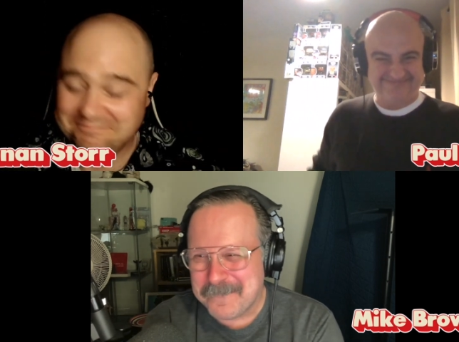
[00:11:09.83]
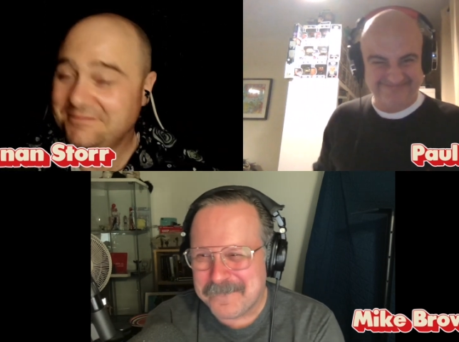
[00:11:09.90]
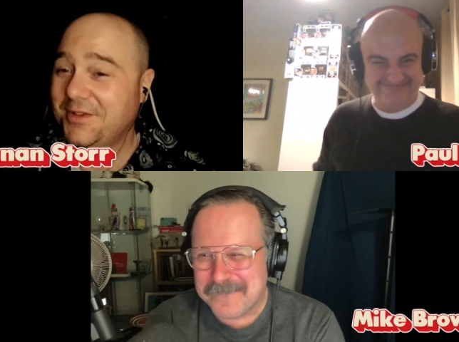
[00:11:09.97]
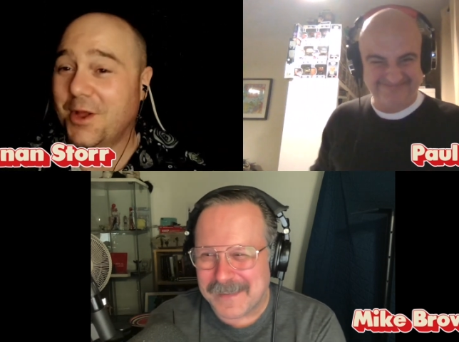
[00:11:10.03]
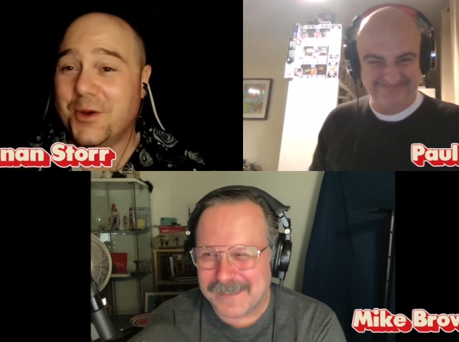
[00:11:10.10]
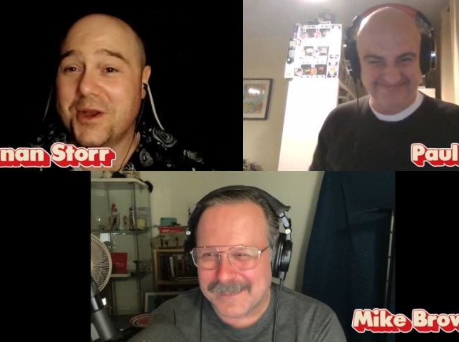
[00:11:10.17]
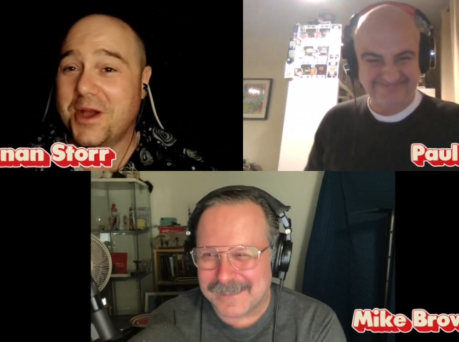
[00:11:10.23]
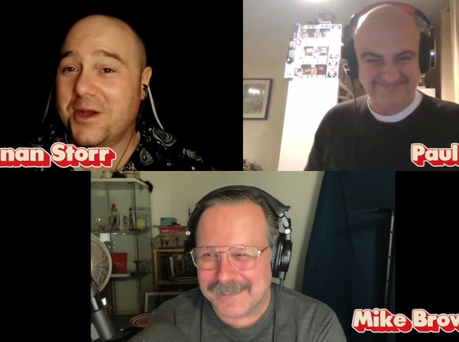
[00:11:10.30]

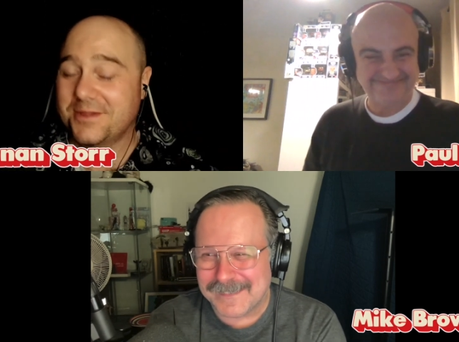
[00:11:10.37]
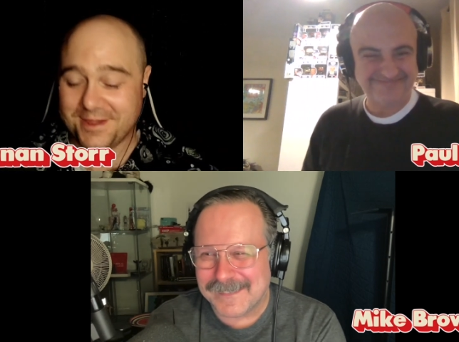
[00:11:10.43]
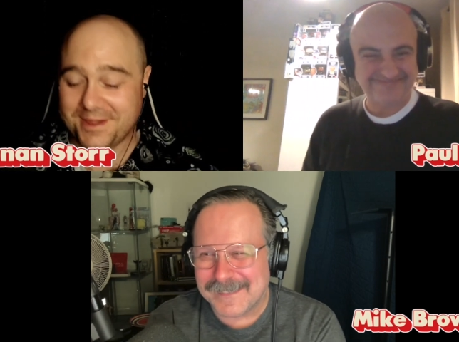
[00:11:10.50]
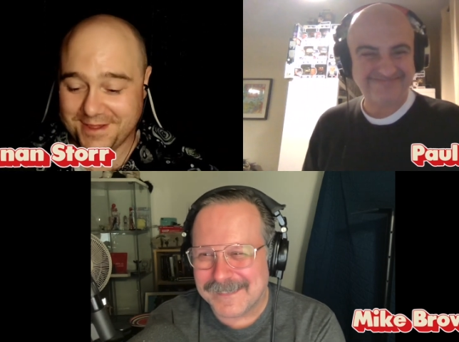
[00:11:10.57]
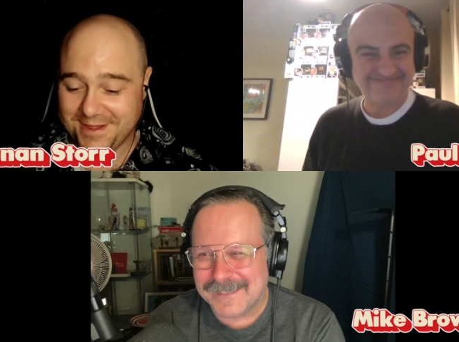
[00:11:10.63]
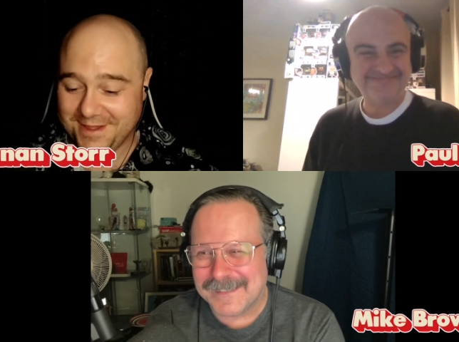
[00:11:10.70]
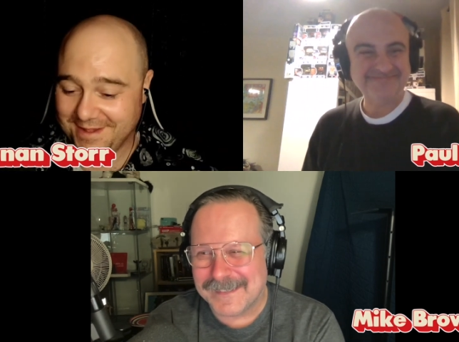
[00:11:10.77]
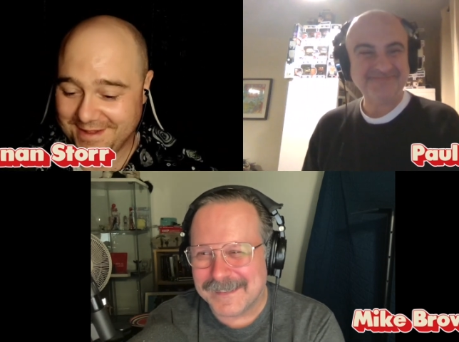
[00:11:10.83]
Speaker 1: no notes.
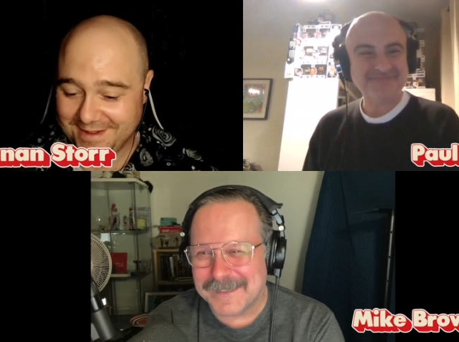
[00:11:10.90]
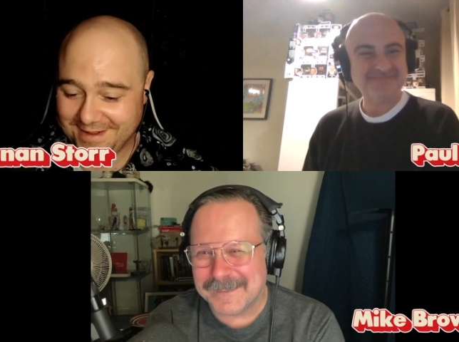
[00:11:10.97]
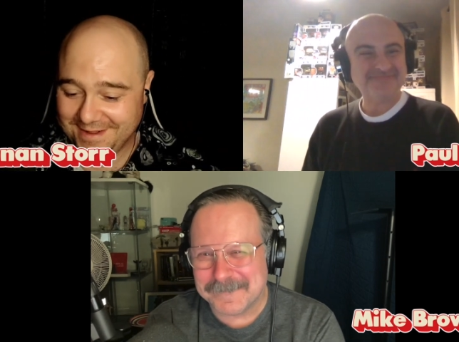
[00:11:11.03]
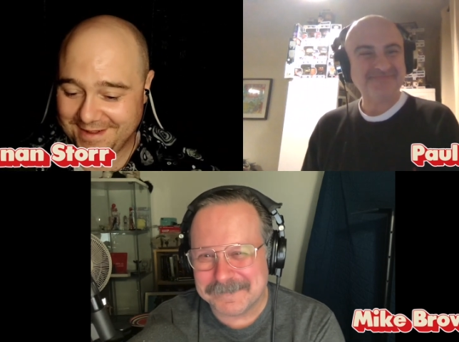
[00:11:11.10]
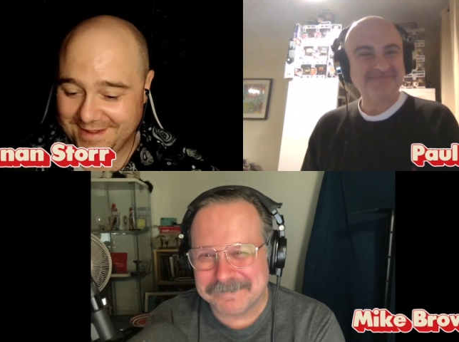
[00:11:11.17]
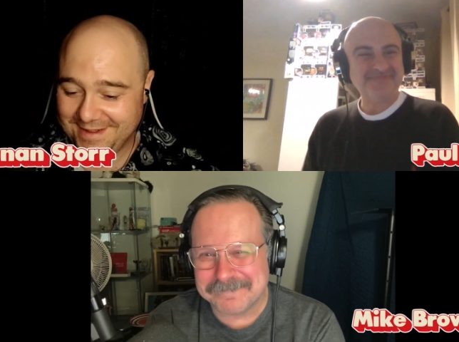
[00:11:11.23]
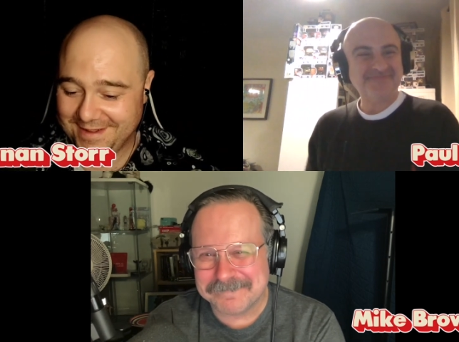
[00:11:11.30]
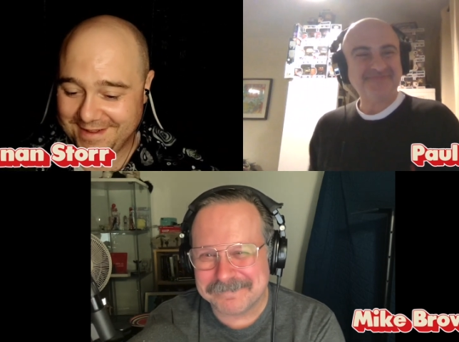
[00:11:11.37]
Yeah.
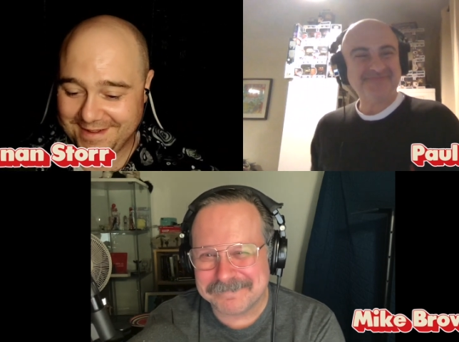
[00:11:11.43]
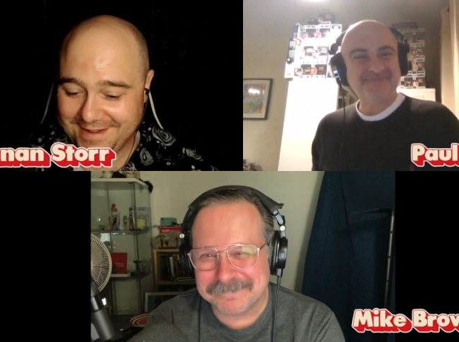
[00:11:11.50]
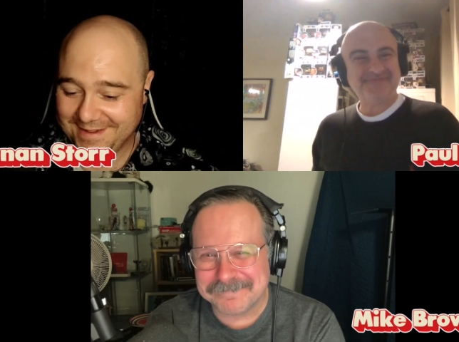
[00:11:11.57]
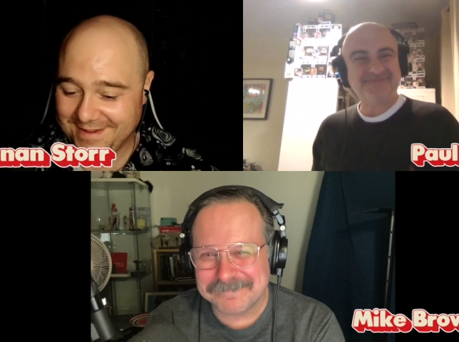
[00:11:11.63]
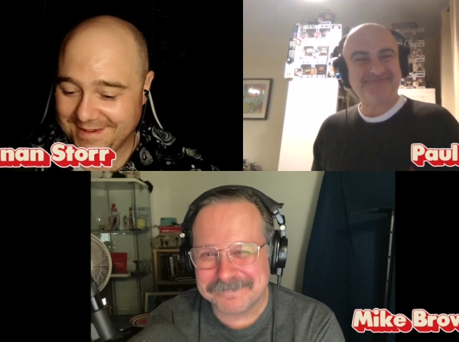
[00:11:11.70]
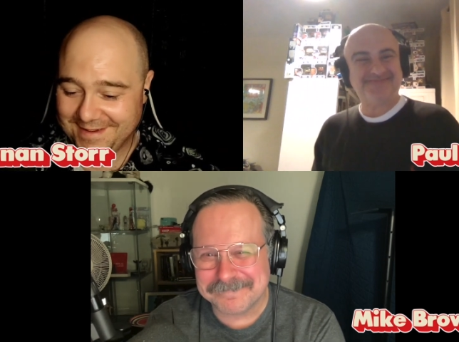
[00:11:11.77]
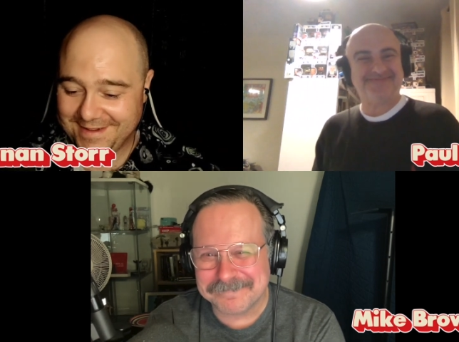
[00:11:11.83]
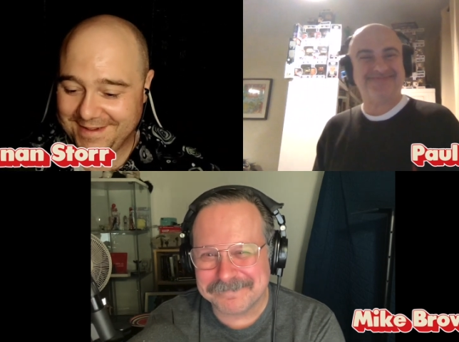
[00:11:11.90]

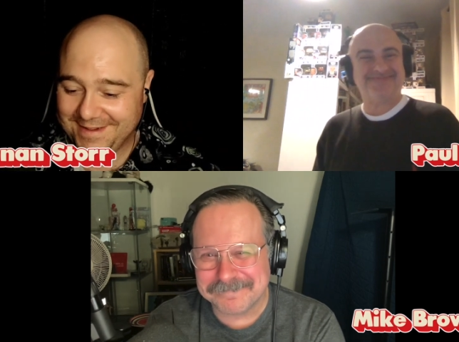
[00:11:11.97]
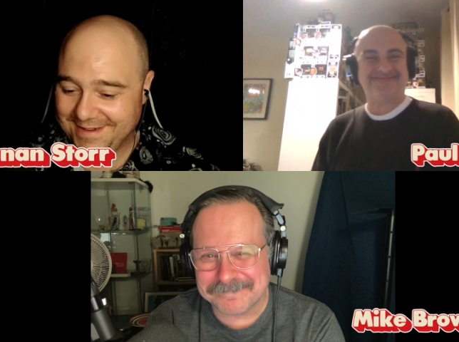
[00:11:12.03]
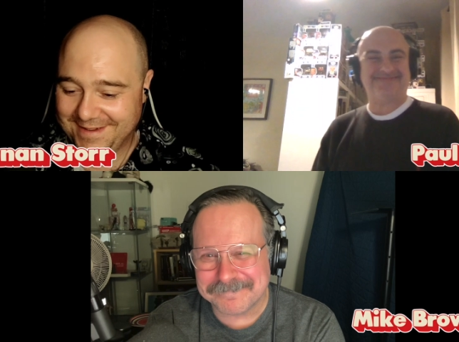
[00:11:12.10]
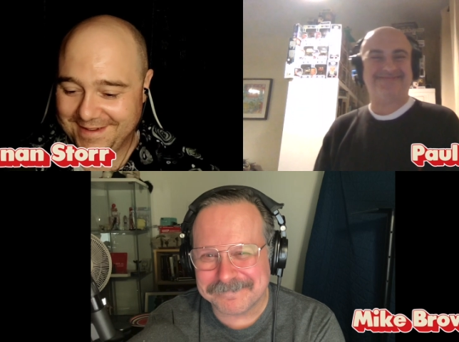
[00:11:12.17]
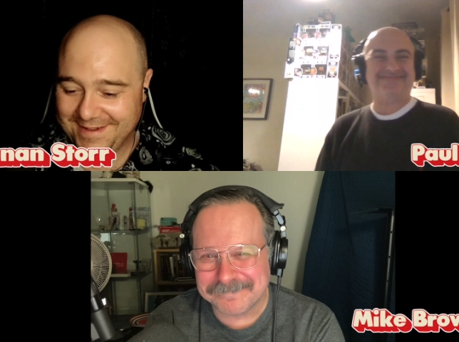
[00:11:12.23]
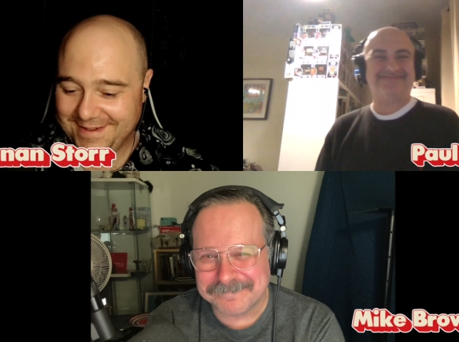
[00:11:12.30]
Mm.